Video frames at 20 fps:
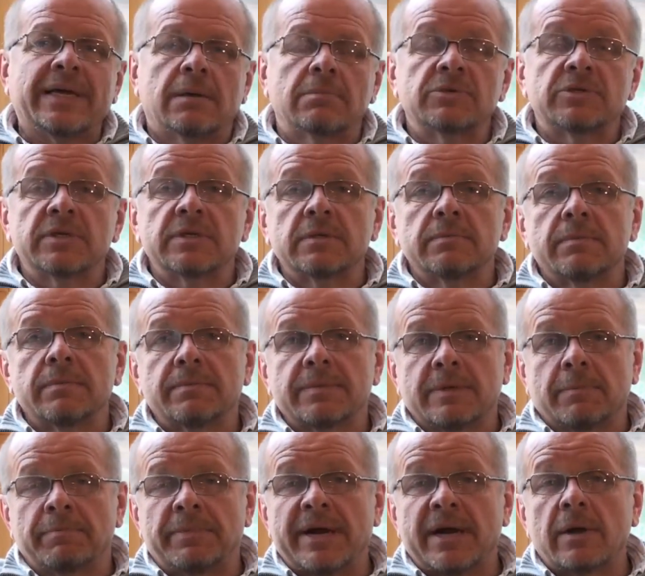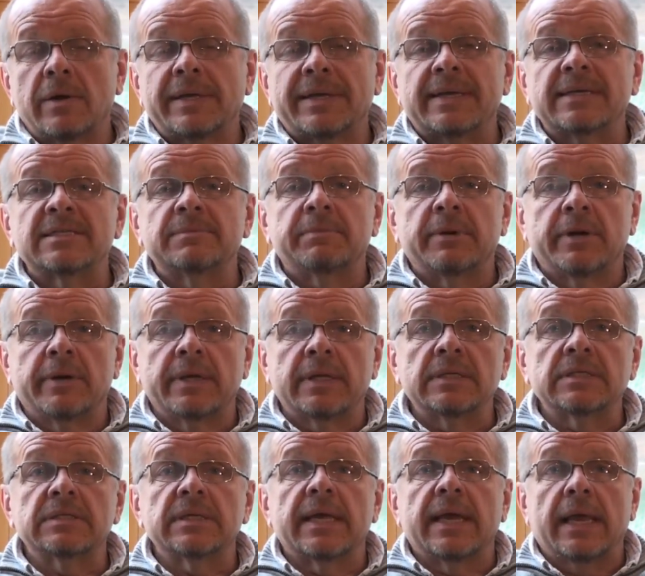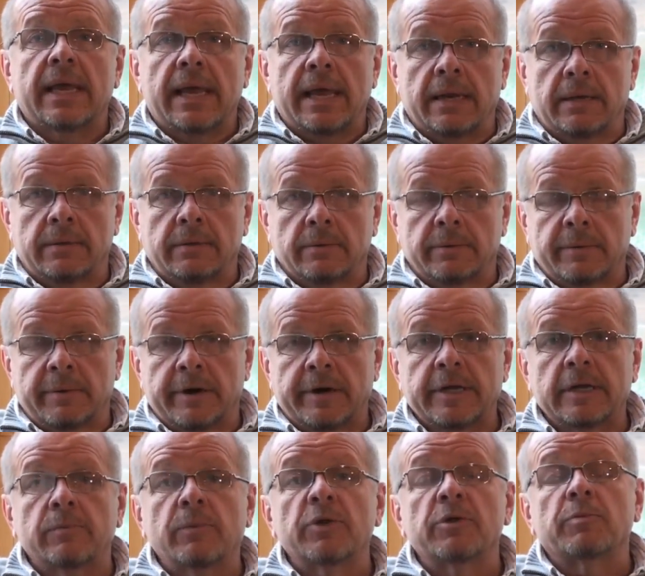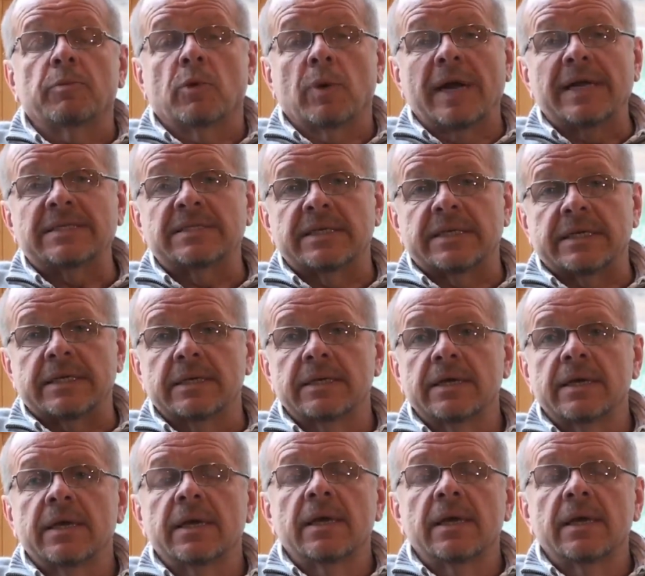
comes to comparing experience and comparing it with pricing,